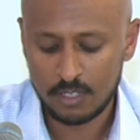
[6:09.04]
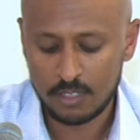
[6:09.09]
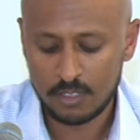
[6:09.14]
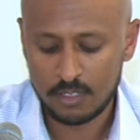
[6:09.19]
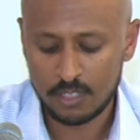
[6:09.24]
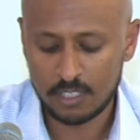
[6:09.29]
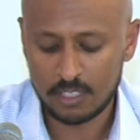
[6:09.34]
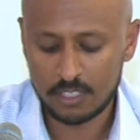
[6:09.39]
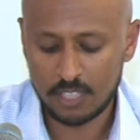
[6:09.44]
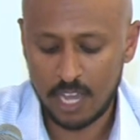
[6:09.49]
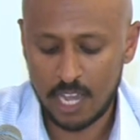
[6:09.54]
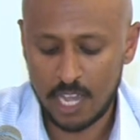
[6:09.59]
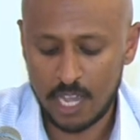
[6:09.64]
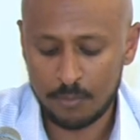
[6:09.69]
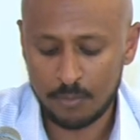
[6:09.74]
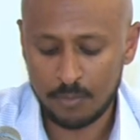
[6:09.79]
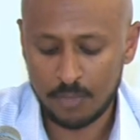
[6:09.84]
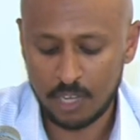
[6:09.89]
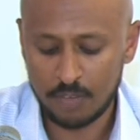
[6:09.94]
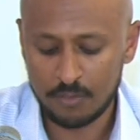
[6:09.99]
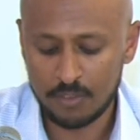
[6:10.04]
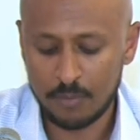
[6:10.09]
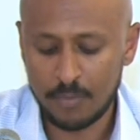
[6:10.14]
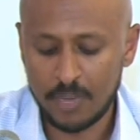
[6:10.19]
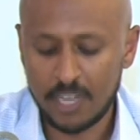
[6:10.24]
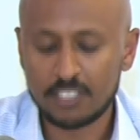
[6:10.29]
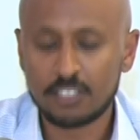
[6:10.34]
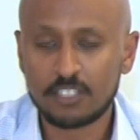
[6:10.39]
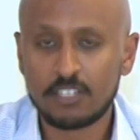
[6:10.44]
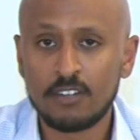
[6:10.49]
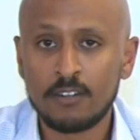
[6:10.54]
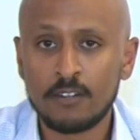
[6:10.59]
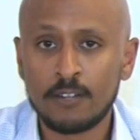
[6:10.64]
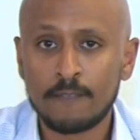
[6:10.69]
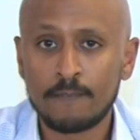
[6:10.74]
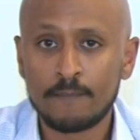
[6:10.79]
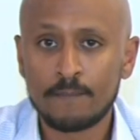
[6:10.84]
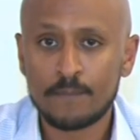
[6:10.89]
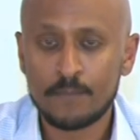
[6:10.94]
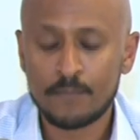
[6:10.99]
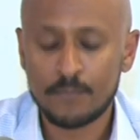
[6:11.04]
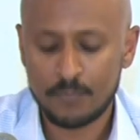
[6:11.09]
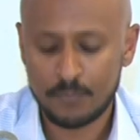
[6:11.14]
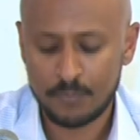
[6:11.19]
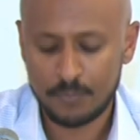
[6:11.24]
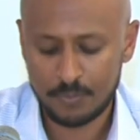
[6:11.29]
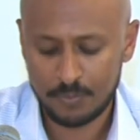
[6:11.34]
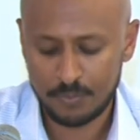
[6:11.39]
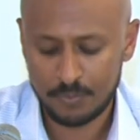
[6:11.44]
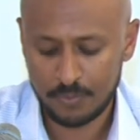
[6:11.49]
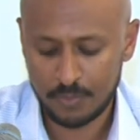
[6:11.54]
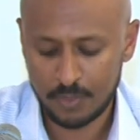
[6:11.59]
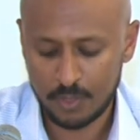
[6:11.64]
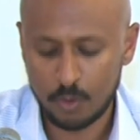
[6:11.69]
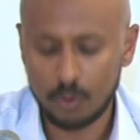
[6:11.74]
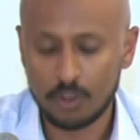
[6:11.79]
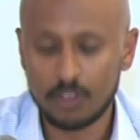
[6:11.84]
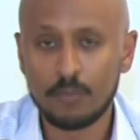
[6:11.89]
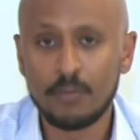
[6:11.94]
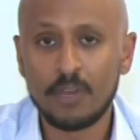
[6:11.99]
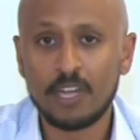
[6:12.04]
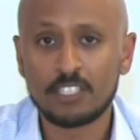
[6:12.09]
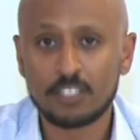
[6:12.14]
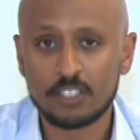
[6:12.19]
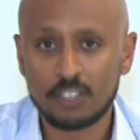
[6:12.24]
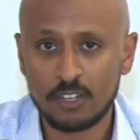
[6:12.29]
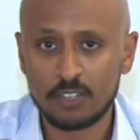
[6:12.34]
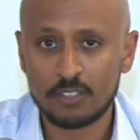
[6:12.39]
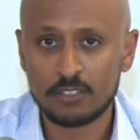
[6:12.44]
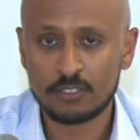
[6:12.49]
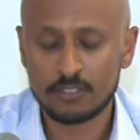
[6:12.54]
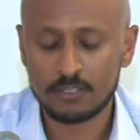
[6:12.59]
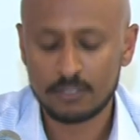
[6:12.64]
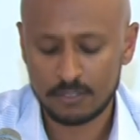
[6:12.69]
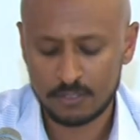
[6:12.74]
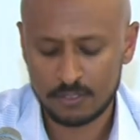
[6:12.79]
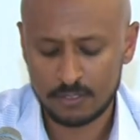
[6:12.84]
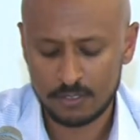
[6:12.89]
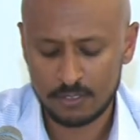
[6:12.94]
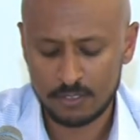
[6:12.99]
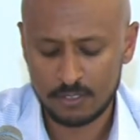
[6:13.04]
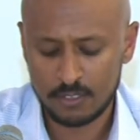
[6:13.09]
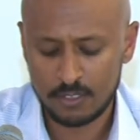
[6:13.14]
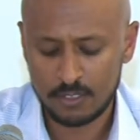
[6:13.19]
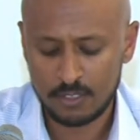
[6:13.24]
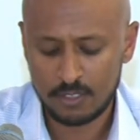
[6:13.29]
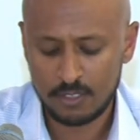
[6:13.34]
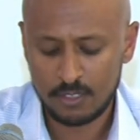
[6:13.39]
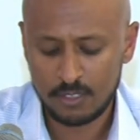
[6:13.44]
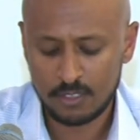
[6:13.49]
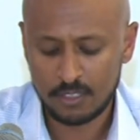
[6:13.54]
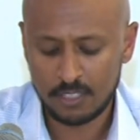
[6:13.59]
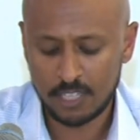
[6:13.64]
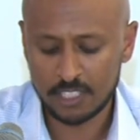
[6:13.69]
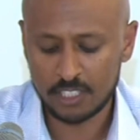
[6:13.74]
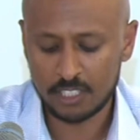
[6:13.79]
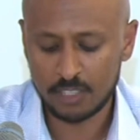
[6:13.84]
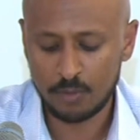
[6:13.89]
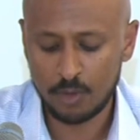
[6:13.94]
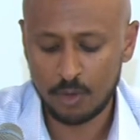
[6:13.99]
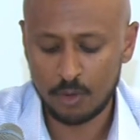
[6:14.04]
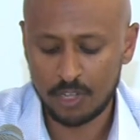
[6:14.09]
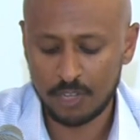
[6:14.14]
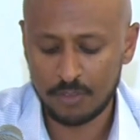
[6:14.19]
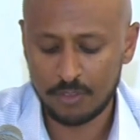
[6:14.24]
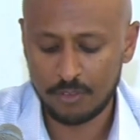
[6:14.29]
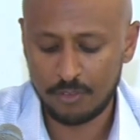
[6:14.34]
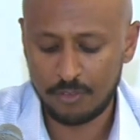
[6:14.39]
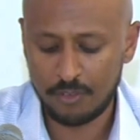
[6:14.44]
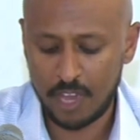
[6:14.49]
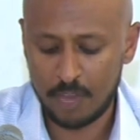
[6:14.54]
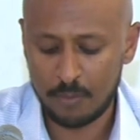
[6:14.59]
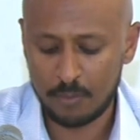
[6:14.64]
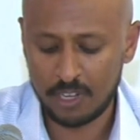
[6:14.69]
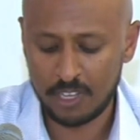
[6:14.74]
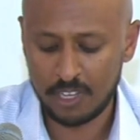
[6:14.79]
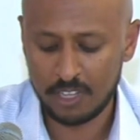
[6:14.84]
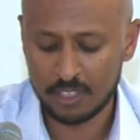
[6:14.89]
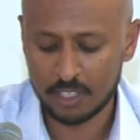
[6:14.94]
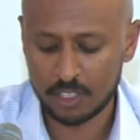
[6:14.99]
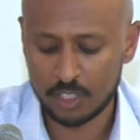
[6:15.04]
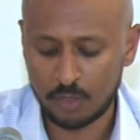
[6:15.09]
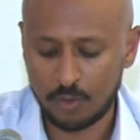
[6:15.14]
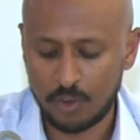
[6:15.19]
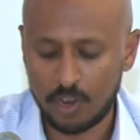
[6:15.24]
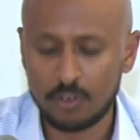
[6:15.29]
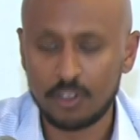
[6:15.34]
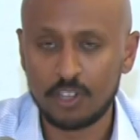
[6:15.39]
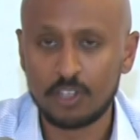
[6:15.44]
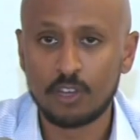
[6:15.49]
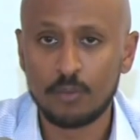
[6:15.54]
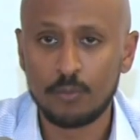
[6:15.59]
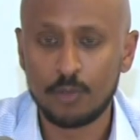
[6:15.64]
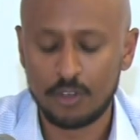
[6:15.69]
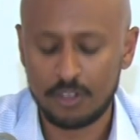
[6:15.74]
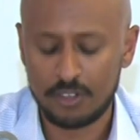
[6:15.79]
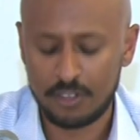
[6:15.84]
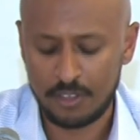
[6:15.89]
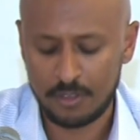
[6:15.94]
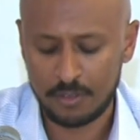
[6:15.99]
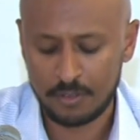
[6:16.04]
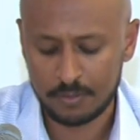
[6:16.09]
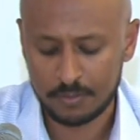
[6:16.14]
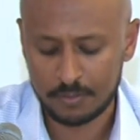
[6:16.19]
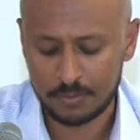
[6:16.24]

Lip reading: the time of the massacre or the massacres, testimony of the family and the surrounding community,